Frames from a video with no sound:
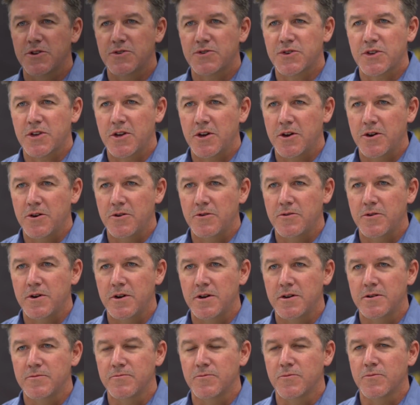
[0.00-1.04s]
years ago,
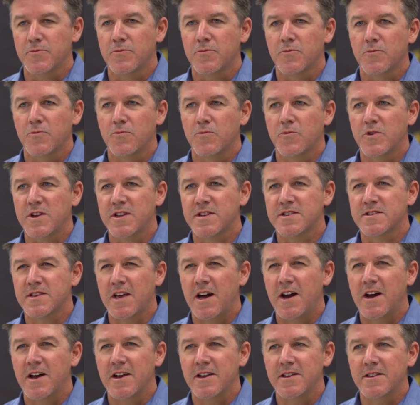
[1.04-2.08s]
um, we
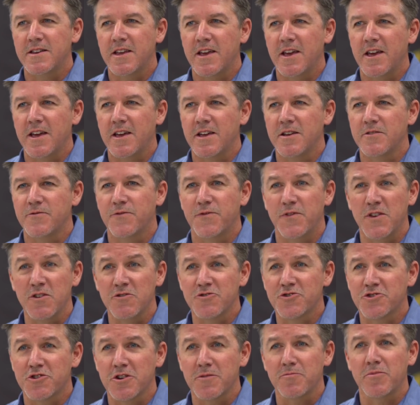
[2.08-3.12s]
designed a
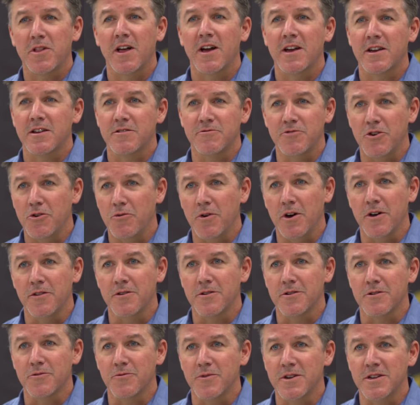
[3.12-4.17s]
field trip like no
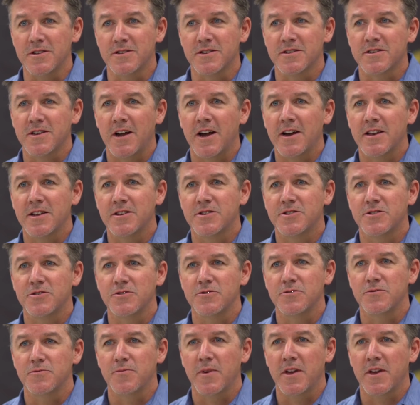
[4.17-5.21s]
other. We decided to